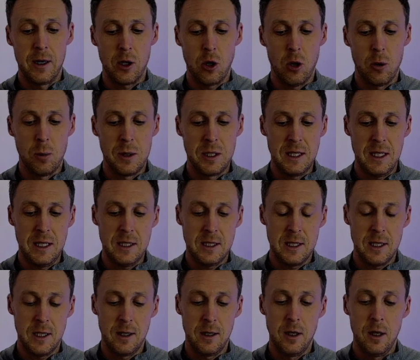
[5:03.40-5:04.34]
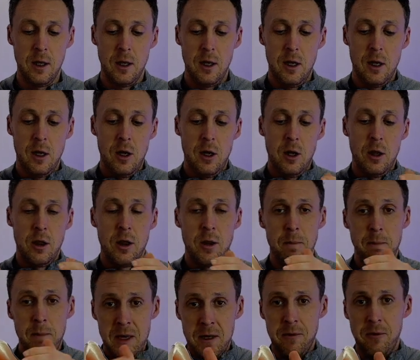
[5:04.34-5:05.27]
accommodating. The
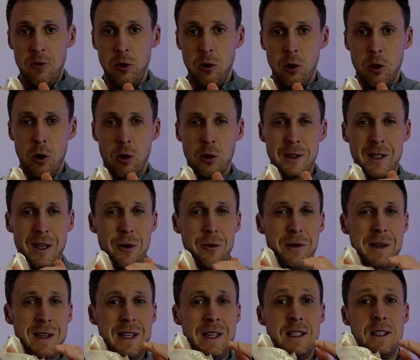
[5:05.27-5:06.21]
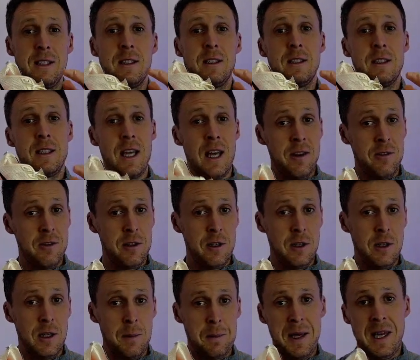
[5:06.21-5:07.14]
midfoot lockdown is
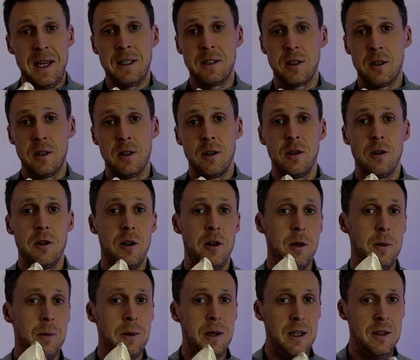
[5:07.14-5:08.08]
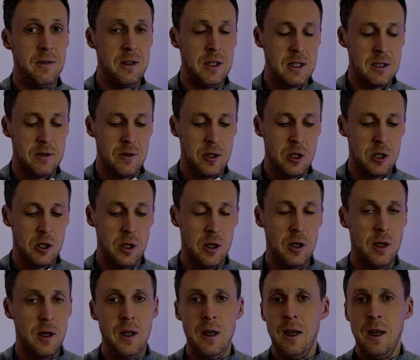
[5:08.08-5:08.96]
definitely better than the previous version.